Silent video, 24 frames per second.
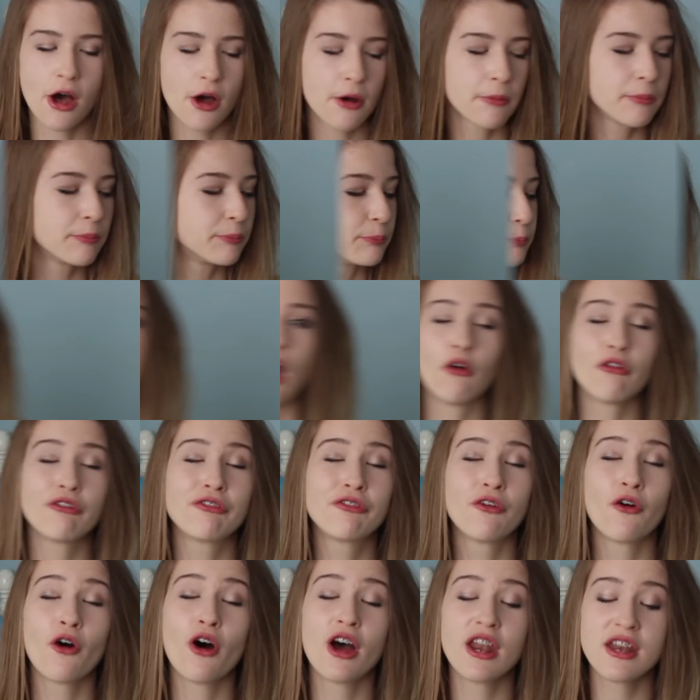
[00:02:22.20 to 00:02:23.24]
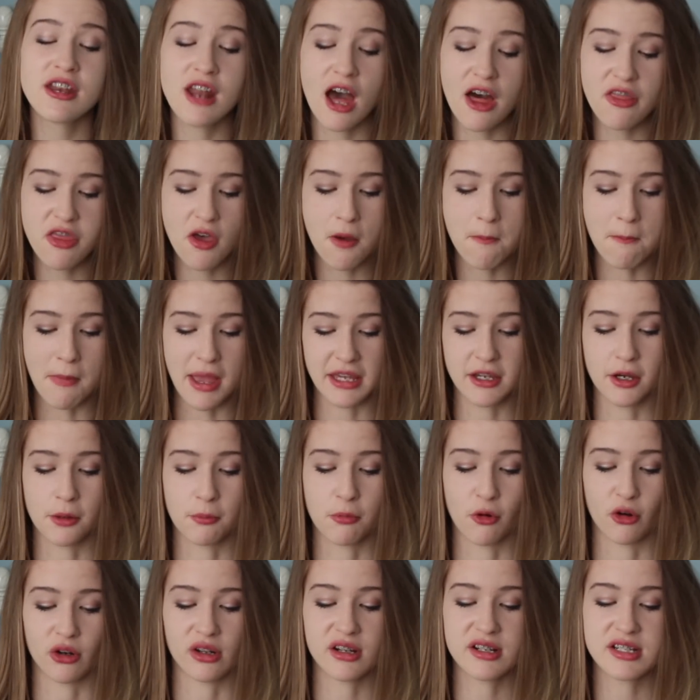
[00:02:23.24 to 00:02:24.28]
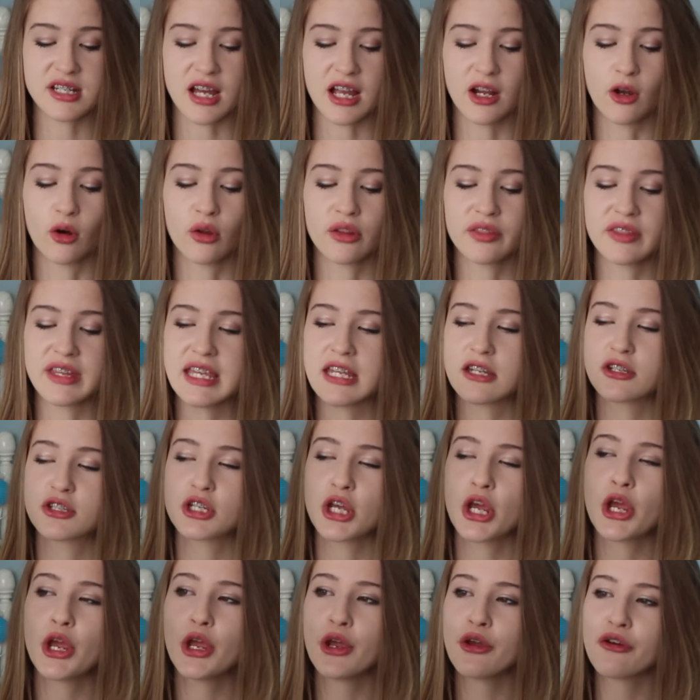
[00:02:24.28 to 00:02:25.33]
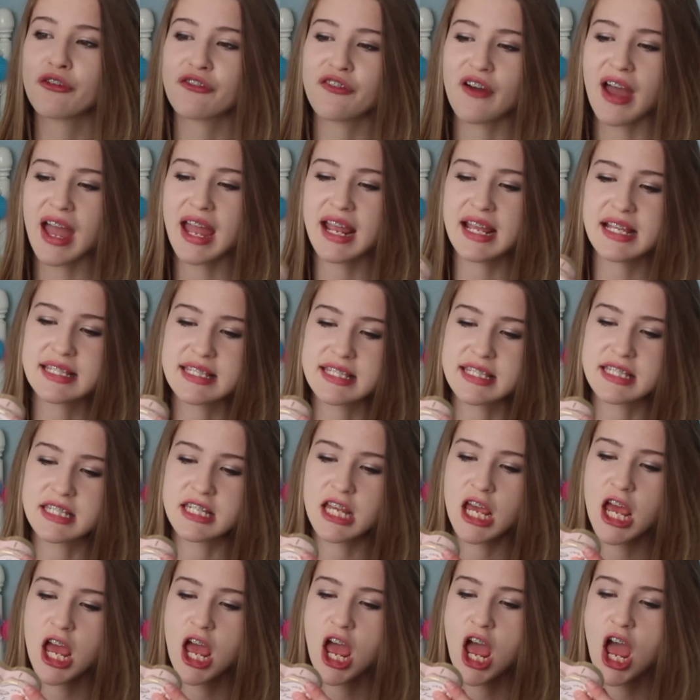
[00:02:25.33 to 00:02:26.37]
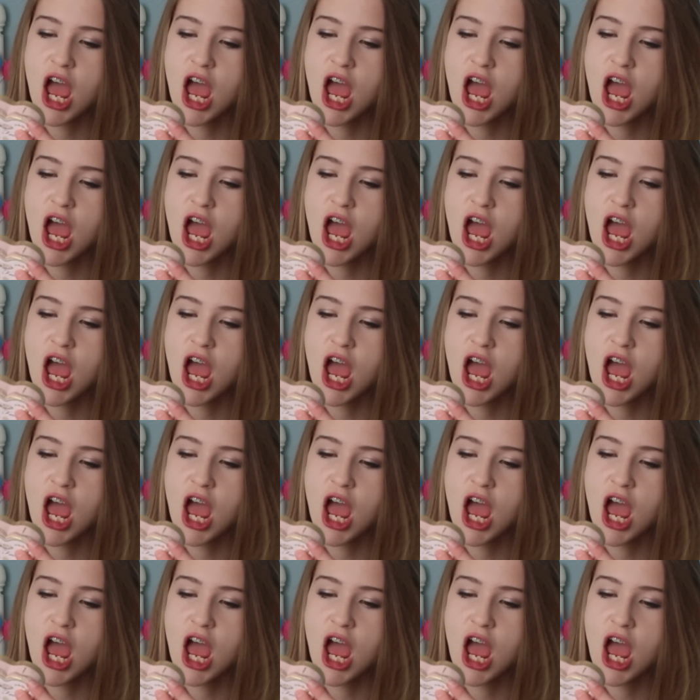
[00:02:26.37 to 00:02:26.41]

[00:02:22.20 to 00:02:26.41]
lot. Now, for another makeup product, I got the Too Faced